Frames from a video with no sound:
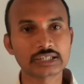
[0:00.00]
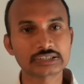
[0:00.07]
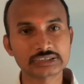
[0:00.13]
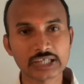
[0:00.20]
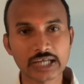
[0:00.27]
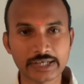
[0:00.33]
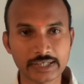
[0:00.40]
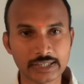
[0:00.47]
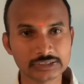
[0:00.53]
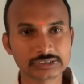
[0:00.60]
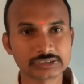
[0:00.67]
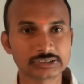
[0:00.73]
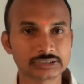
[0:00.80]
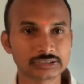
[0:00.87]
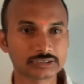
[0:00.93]
Next
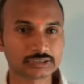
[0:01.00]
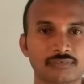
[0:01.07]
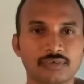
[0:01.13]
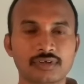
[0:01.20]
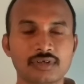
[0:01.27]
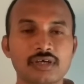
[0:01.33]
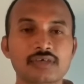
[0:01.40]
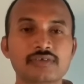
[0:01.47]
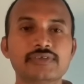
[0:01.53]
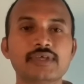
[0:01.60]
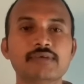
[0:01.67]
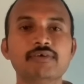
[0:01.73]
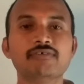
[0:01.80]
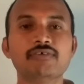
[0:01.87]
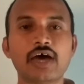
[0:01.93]
scientist,
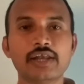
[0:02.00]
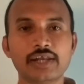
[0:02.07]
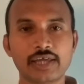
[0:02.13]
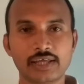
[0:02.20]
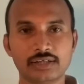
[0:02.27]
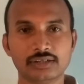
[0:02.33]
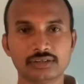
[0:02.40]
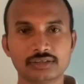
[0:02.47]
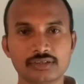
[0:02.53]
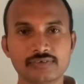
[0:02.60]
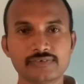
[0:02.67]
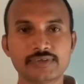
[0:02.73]
C.B. Van Eyck.